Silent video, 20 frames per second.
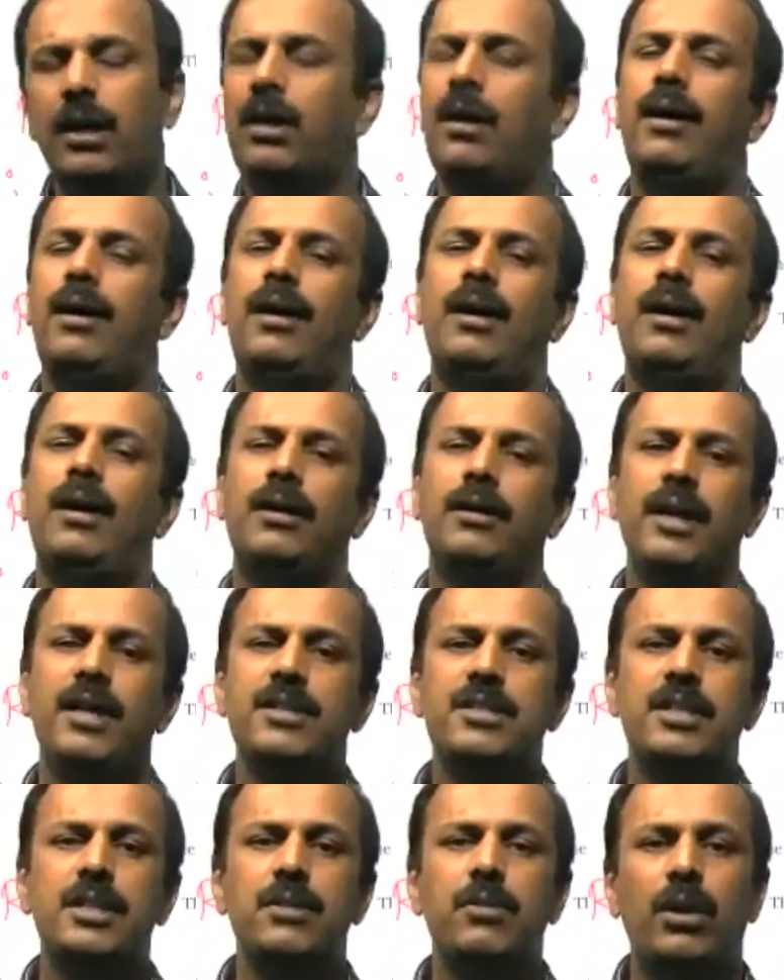
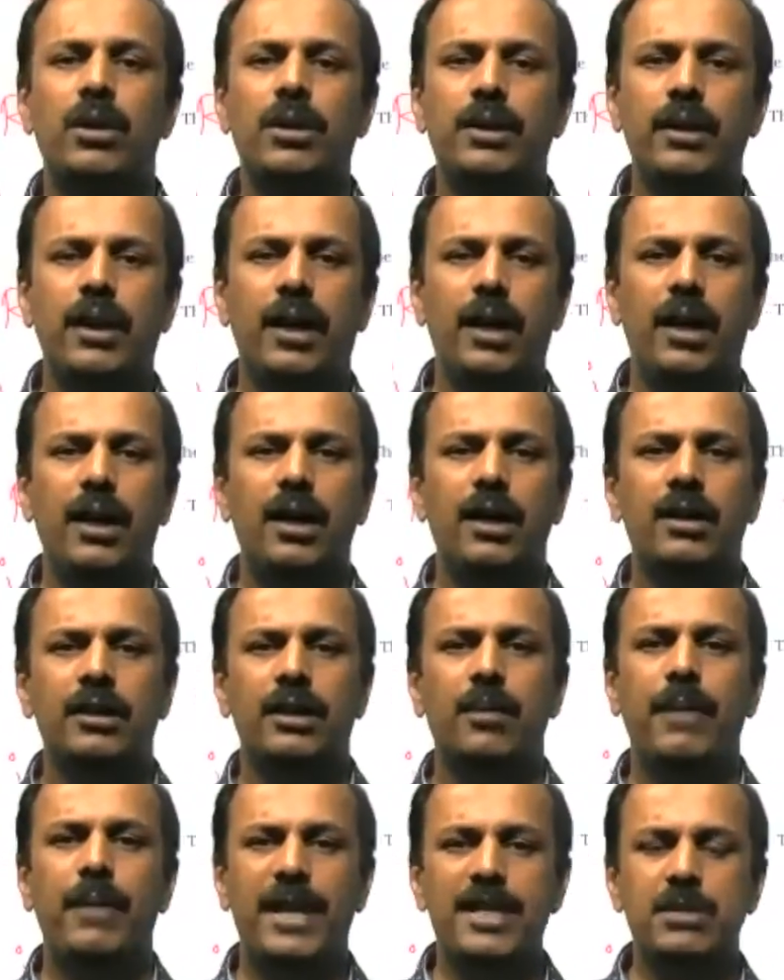AC volt,
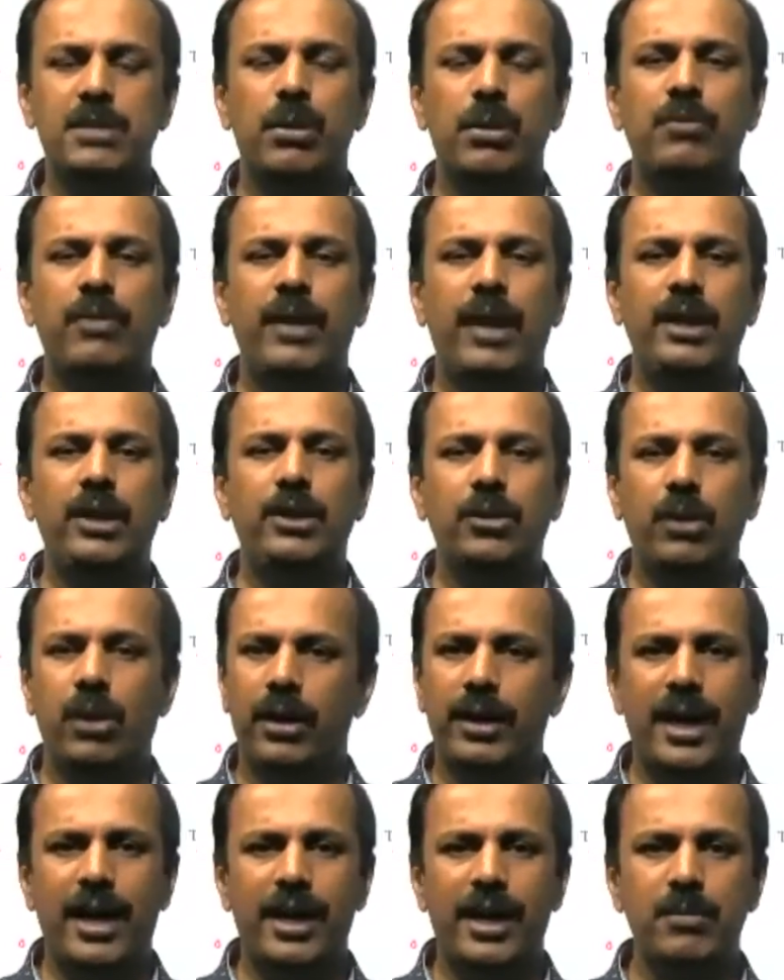the maximum value, or
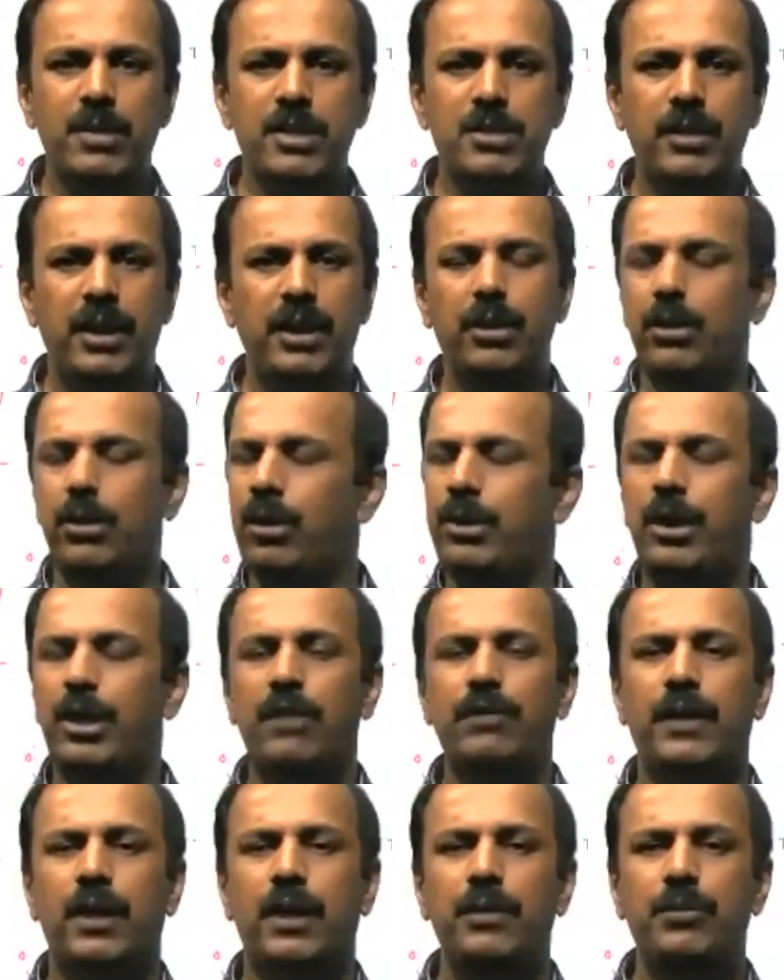RMS value. No need
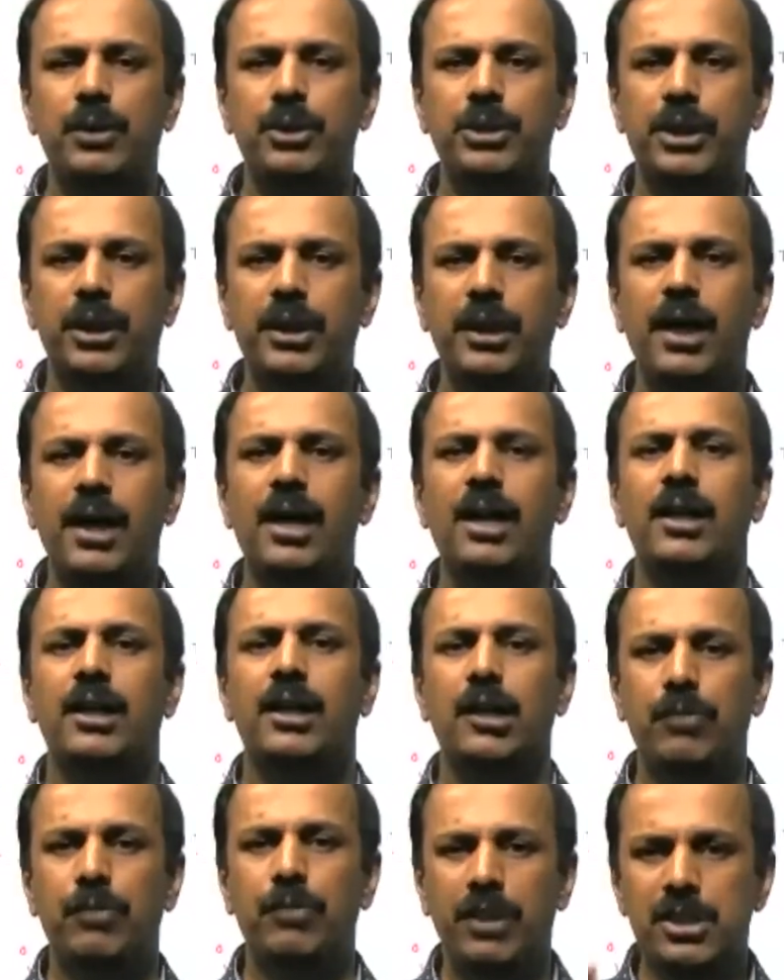of confusion.
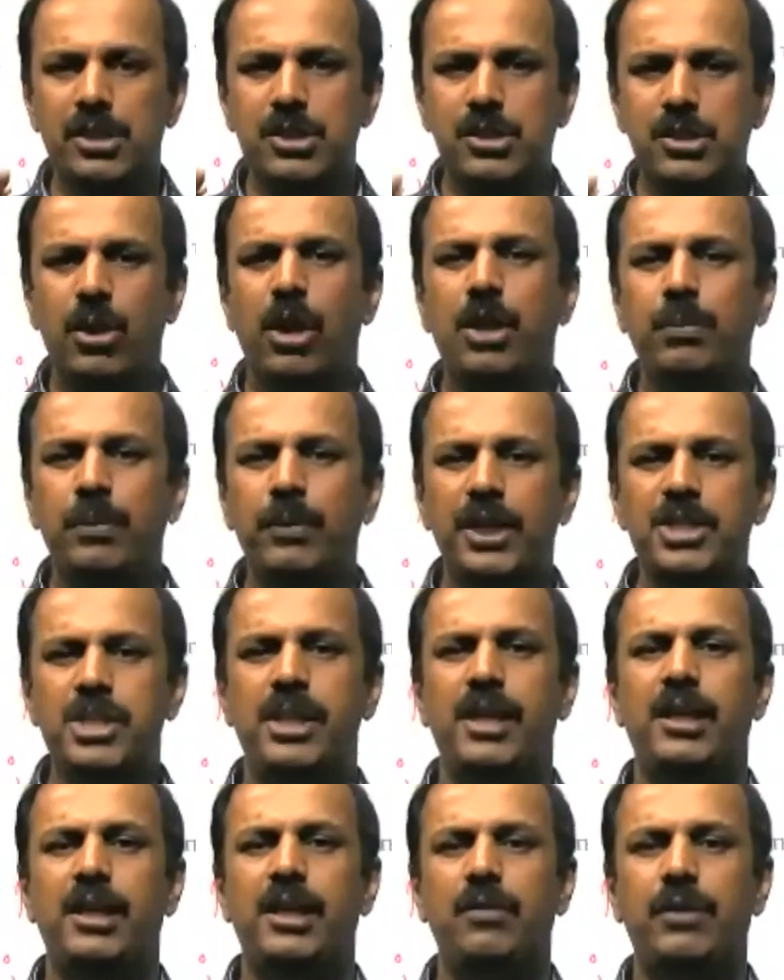If it is not
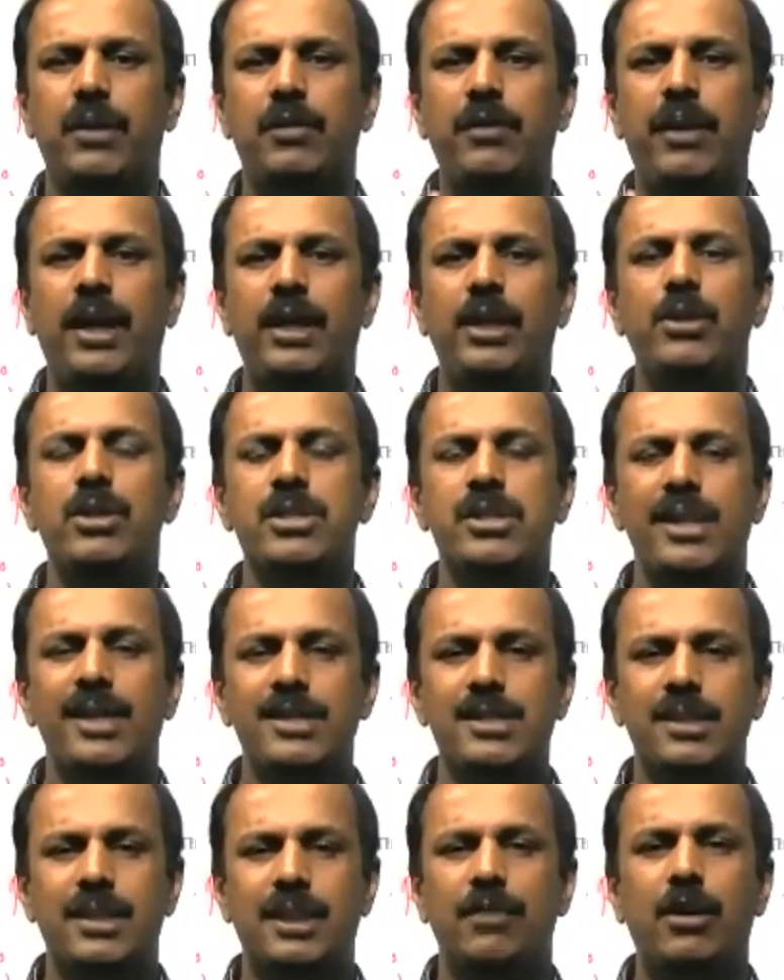mentioned, if the value is
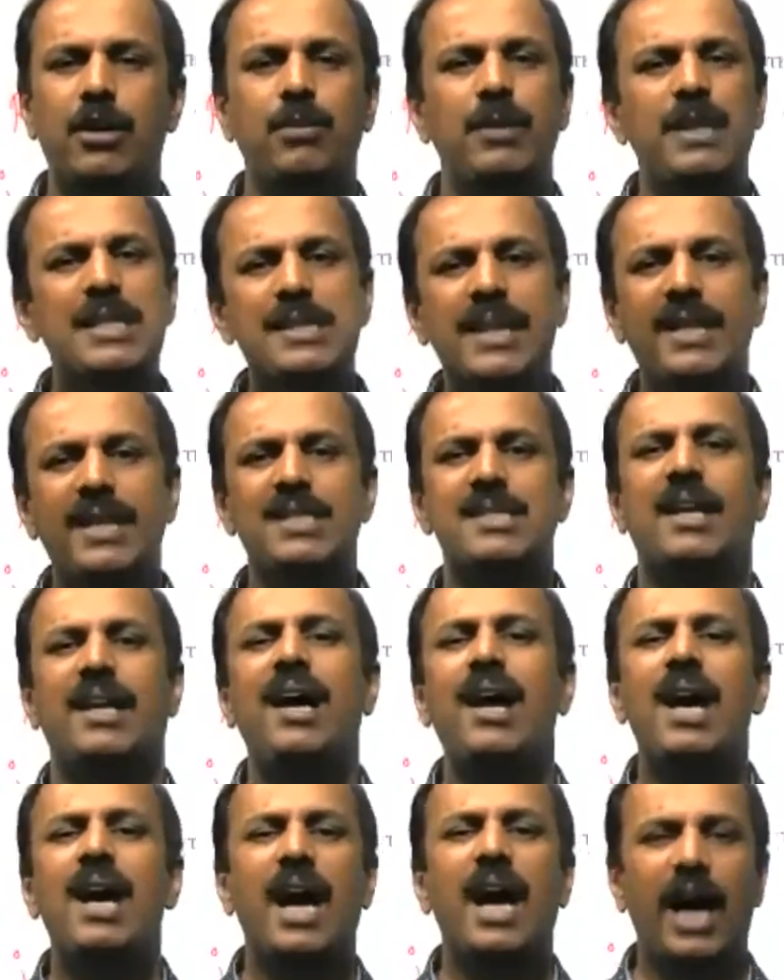just given, means that is
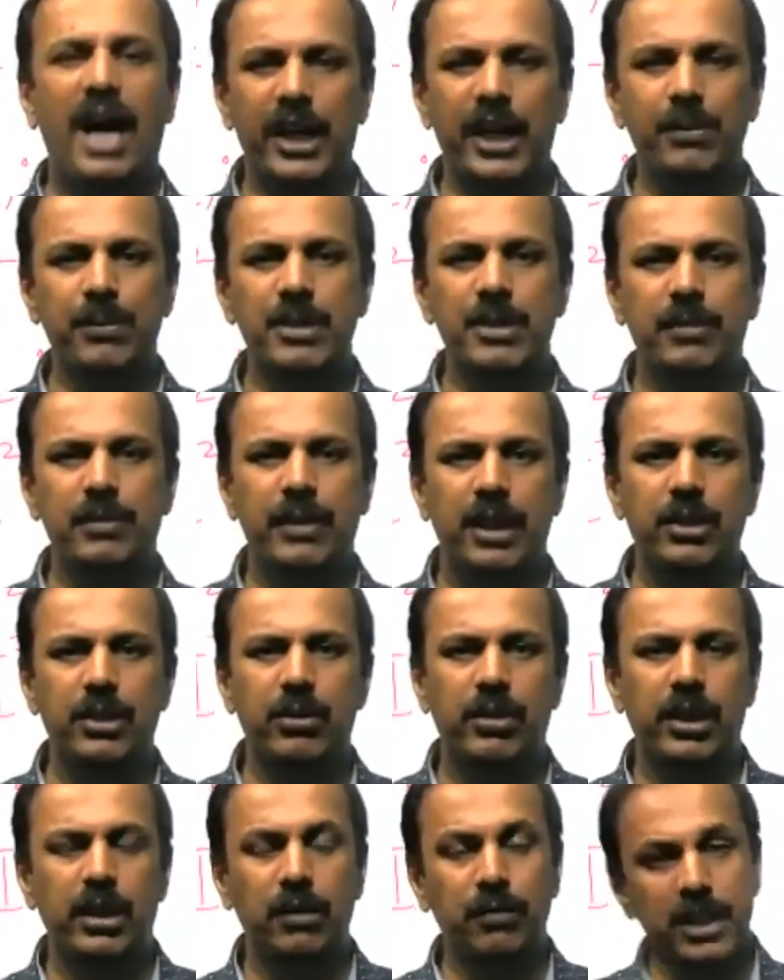the RMS value
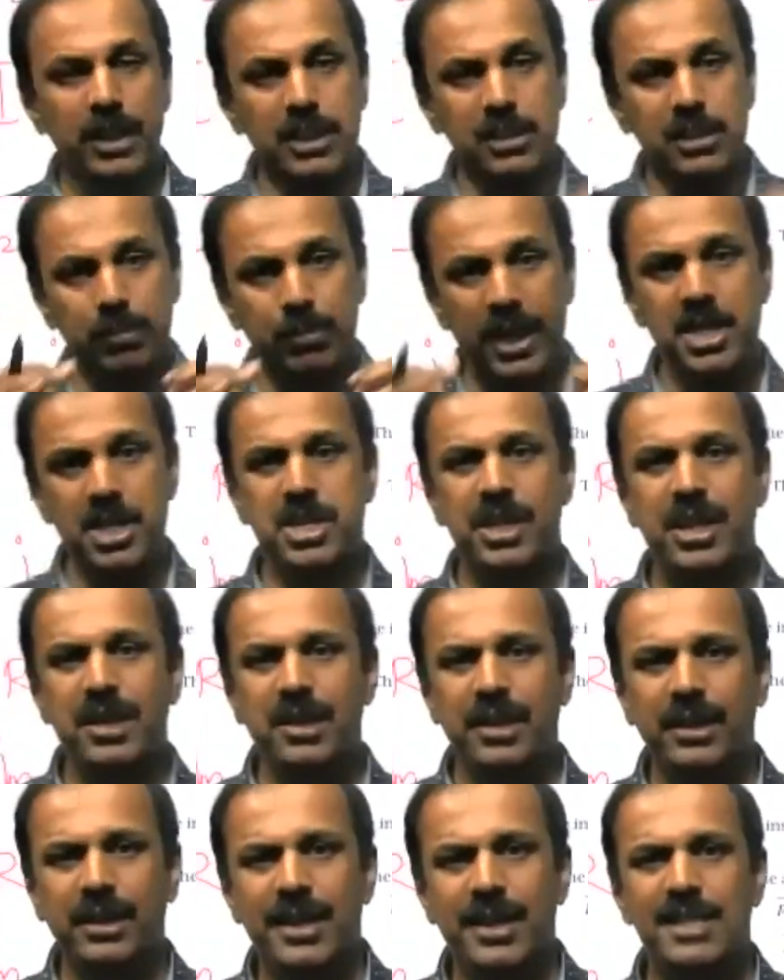only. If it is mentioned
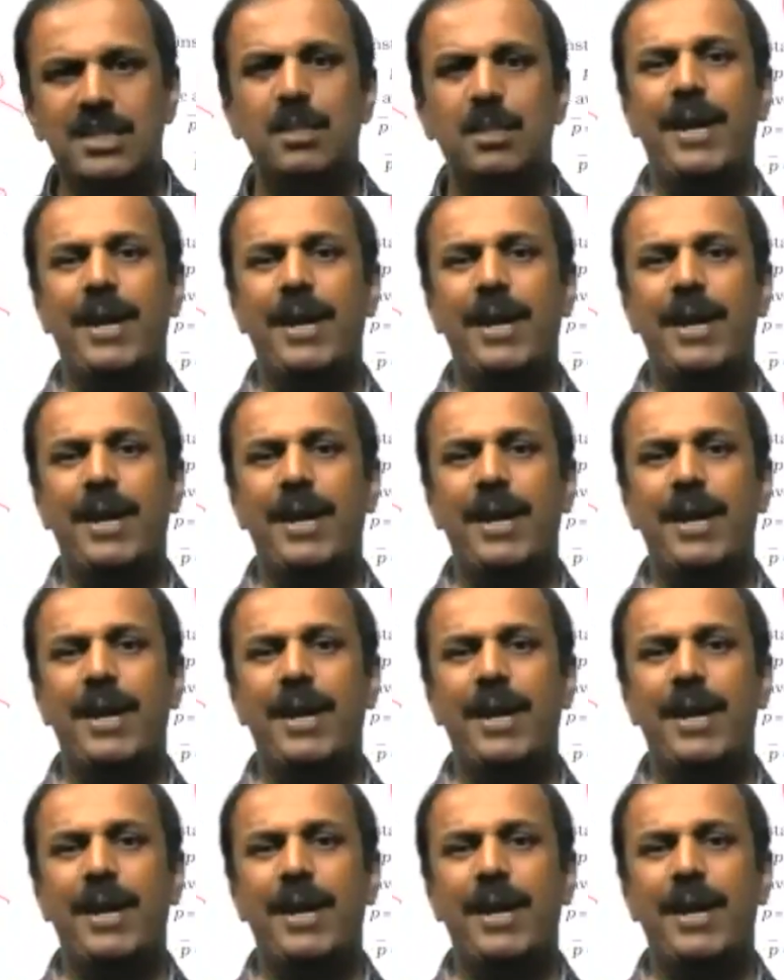it as the